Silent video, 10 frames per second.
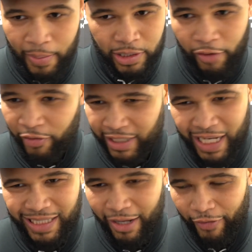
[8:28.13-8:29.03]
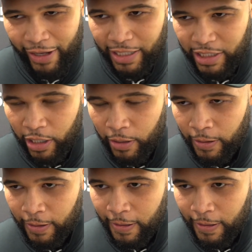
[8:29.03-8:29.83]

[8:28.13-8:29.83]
He's doing fantastic things. So,